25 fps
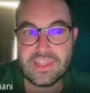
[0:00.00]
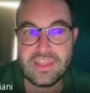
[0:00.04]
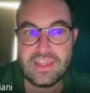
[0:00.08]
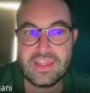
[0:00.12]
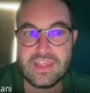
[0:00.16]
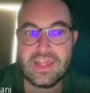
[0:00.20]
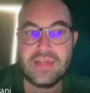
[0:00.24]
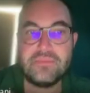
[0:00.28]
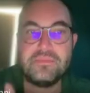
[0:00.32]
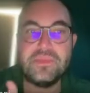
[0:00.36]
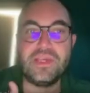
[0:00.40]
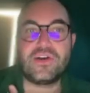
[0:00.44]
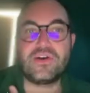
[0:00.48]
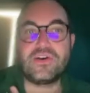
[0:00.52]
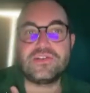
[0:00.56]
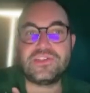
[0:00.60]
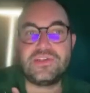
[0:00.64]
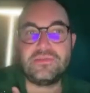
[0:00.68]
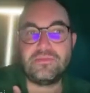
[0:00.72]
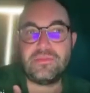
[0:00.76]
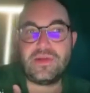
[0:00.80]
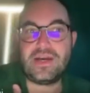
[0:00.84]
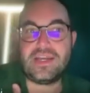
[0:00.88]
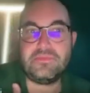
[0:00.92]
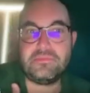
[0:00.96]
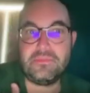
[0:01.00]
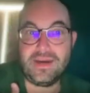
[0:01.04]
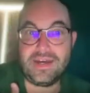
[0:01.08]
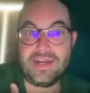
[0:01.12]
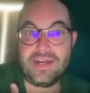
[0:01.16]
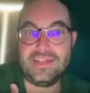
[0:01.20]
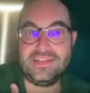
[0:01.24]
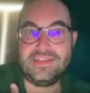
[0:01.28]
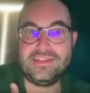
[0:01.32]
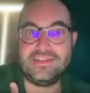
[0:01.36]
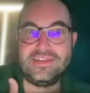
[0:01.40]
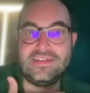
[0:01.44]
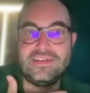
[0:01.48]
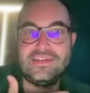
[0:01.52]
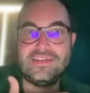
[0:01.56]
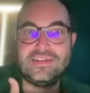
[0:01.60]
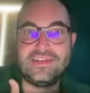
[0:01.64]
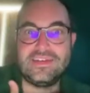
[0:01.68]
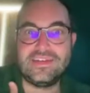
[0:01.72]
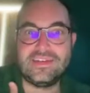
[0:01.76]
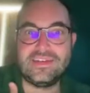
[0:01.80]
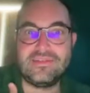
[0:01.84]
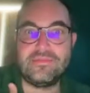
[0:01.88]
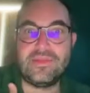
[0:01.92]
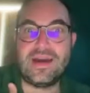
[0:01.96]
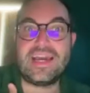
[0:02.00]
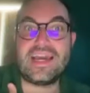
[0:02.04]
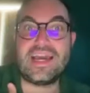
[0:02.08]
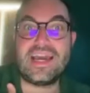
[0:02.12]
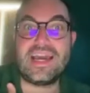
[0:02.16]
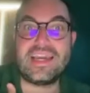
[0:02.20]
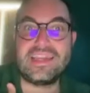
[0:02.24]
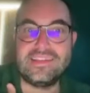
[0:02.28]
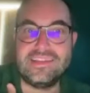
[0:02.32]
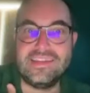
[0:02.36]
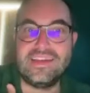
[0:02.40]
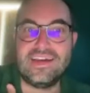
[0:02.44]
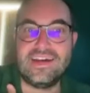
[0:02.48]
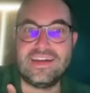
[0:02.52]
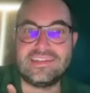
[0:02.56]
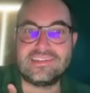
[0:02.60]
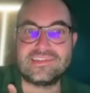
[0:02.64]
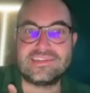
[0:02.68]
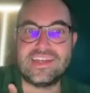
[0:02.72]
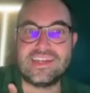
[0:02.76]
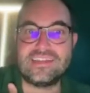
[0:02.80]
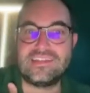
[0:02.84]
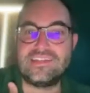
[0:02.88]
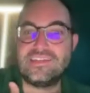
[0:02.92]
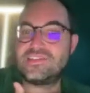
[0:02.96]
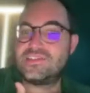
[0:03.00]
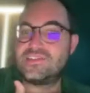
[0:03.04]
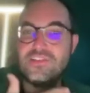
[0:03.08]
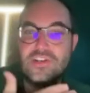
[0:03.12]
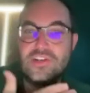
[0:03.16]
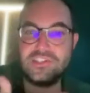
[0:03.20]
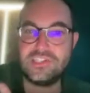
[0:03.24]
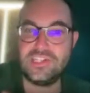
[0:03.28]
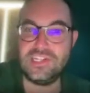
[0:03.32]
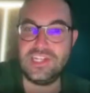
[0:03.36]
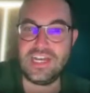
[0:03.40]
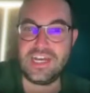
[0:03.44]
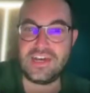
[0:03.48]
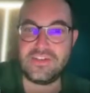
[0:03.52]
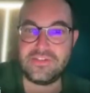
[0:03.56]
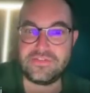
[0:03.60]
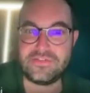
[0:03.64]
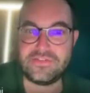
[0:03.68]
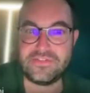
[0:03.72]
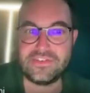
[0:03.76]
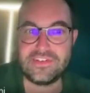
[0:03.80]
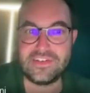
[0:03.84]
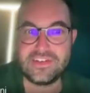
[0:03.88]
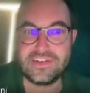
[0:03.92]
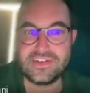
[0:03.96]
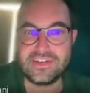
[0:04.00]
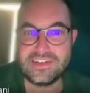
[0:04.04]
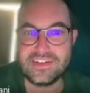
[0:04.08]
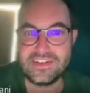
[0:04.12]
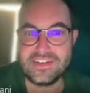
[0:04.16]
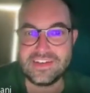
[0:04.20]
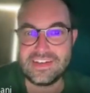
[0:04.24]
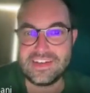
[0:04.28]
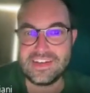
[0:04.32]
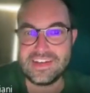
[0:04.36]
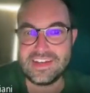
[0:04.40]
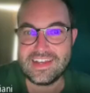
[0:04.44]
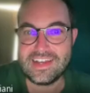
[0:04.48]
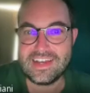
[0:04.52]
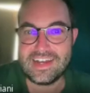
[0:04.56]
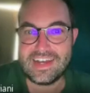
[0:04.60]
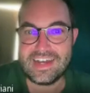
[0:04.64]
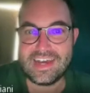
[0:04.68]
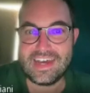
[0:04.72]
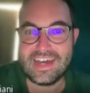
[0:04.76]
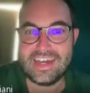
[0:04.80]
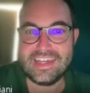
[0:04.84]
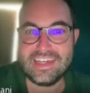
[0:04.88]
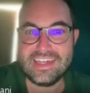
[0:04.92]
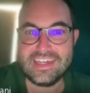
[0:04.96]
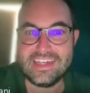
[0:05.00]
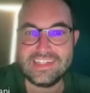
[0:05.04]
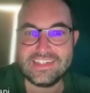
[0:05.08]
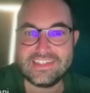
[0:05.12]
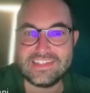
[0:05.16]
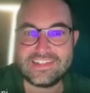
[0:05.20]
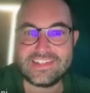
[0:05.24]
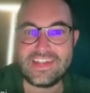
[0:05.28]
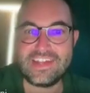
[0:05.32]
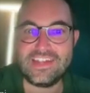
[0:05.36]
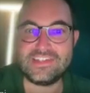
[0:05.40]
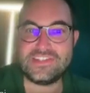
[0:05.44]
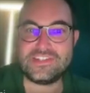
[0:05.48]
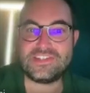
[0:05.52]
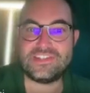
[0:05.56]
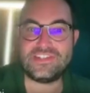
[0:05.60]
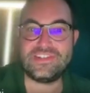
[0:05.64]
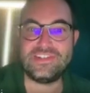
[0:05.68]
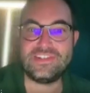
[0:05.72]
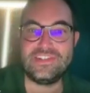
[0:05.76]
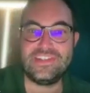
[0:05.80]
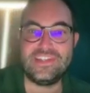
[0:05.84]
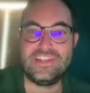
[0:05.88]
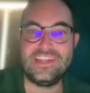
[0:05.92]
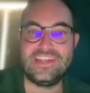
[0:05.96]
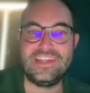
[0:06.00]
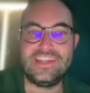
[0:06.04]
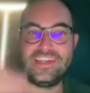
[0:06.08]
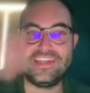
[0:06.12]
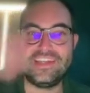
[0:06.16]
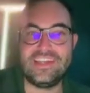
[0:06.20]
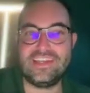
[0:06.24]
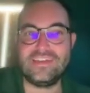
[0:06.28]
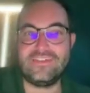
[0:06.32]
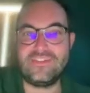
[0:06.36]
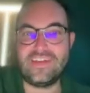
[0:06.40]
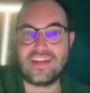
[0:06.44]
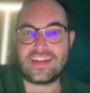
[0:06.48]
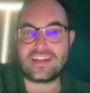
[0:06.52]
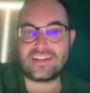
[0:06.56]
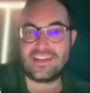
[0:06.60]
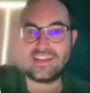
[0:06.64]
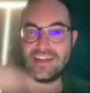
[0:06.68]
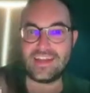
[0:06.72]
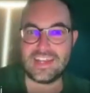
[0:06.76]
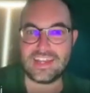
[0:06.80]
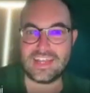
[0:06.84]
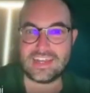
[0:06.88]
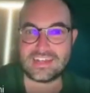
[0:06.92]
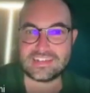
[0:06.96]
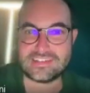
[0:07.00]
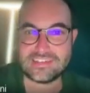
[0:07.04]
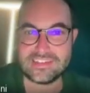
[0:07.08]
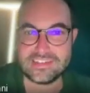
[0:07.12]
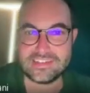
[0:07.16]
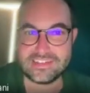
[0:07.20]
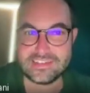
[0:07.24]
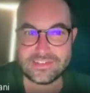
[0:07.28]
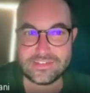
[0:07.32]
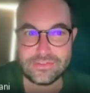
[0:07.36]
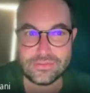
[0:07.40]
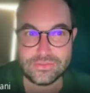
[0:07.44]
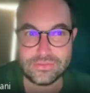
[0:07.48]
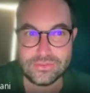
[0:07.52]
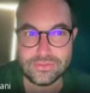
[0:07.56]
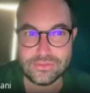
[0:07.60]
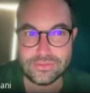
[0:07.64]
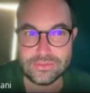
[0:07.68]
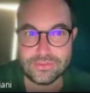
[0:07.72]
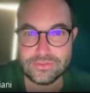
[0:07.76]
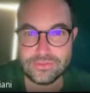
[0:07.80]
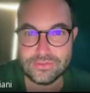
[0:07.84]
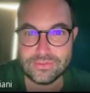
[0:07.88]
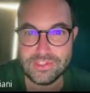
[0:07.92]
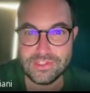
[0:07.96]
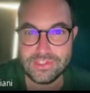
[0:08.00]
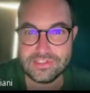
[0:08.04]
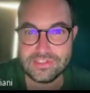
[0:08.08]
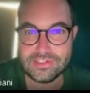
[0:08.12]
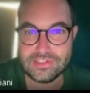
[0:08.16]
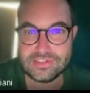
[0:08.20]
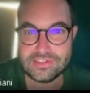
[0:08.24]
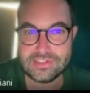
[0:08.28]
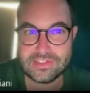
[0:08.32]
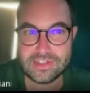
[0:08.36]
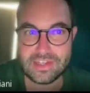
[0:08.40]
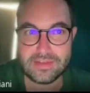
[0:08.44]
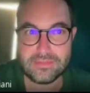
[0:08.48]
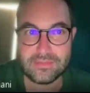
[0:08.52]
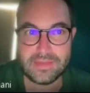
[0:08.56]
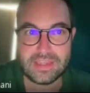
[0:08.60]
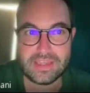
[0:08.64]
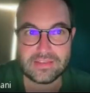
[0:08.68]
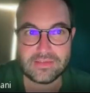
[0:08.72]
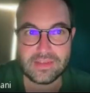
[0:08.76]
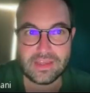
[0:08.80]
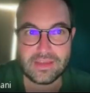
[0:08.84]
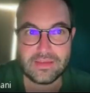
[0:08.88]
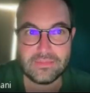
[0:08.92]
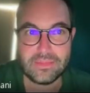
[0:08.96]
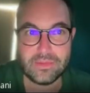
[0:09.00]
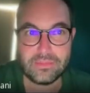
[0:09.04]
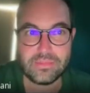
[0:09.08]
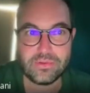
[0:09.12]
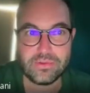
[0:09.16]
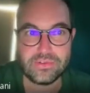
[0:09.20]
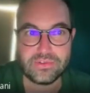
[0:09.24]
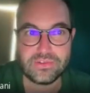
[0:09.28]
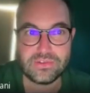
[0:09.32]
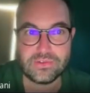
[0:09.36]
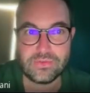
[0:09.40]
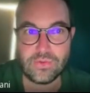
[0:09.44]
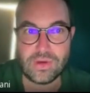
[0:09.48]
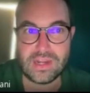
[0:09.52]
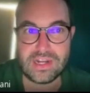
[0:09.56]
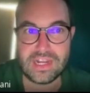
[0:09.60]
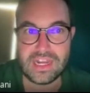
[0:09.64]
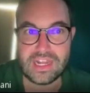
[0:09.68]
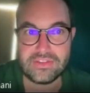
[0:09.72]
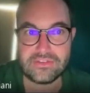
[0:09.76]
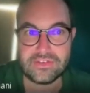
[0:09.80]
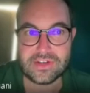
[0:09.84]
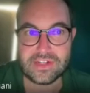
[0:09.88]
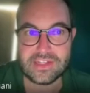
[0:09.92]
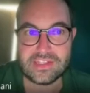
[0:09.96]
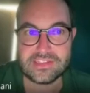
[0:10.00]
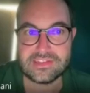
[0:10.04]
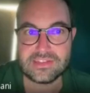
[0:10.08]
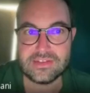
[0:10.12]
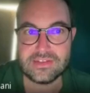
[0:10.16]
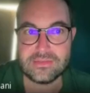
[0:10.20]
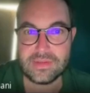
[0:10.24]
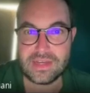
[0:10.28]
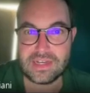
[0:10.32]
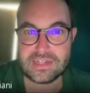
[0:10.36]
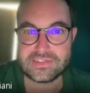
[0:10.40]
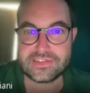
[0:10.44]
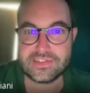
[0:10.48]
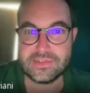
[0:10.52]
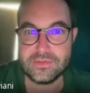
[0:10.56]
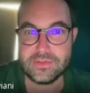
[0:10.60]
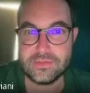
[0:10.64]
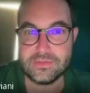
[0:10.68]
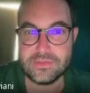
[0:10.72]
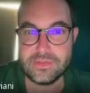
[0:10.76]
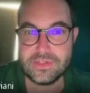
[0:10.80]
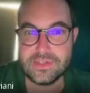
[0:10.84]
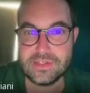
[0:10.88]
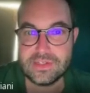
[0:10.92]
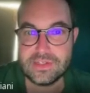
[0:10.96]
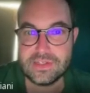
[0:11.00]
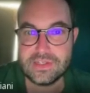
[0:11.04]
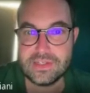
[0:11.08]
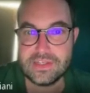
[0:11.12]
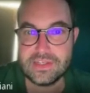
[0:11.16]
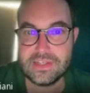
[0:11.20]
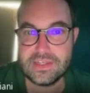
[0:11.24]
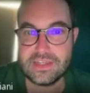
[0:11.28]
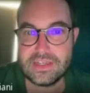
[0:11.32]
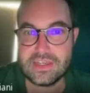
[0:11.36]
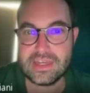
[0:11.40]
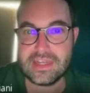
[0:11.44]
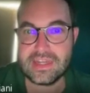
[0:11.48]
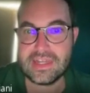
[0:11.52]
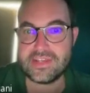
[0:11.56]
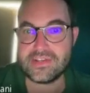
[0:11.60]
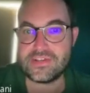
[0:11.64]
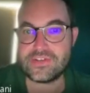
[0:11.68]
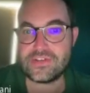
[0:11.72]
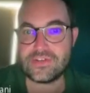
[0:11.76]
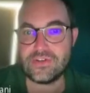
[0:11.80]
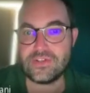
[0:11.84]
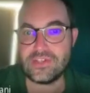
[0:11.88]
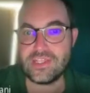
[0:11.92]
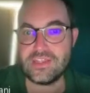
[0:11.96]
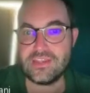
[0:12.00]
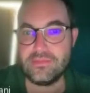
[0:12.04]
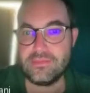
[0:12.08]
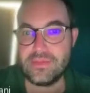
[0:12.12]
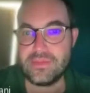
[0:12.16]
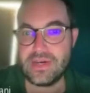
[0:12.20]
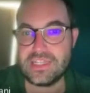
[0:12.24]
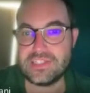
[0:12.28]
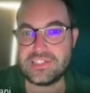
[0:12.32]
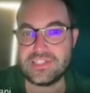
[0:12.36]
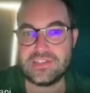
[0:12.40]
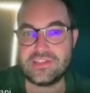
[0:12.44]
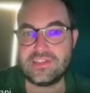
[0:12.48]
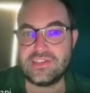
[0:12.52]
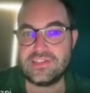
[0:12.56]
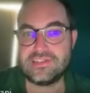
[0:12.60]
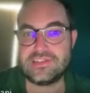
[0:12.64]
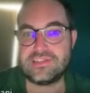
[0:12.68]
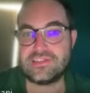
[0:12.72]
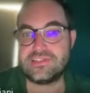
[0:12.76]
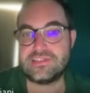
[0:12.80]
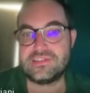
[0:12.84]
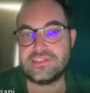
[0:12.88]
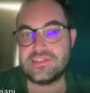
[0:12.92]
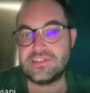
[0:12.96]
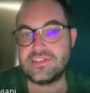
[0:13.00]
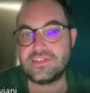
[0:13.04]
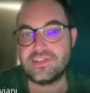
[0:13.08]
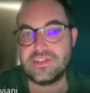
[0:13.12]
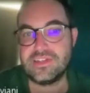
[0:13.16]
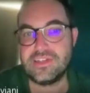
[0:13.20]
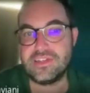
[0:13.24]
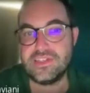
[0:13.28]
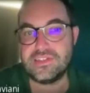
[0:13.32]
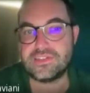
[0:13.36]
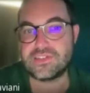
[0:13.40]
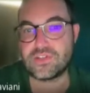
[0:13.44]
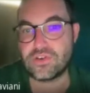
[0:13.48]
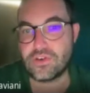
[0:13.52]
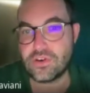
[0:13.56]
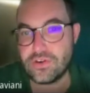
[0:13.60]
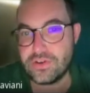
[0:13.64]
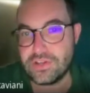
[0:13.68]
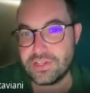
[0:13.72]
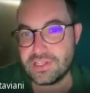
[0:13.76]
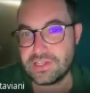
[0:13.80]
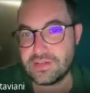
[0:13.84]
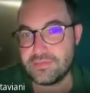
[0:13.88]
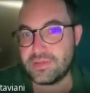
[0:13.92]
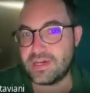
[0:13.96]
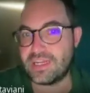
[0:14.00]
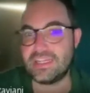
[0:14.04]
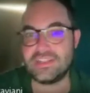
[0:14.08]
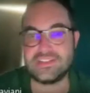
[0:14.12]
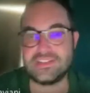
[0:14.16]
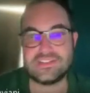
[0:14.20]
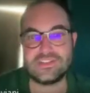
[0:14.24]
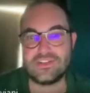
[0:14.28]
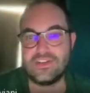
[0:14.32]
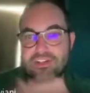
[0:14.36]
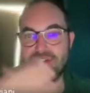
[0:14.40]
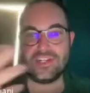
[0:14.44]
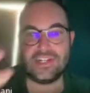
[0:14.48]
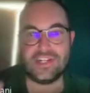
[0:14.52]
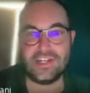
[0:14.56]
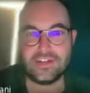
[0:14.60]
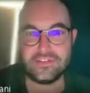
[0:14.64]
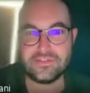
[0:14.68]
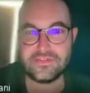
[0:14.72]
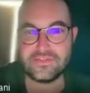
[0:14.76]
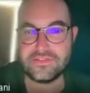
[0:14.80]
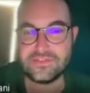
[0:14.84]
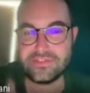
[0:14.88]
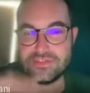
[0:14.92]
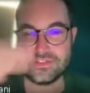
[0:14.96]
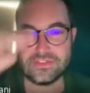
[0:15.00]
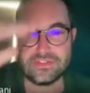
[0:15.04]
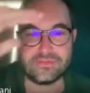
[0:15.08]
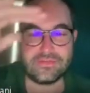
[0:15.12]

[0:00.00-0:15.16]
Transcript: And because in my mind, my idea is that it's not enough, I changed the vertical axis to this. I put 100 as the maximum. And I show that the budget is growing, but it's not enough. So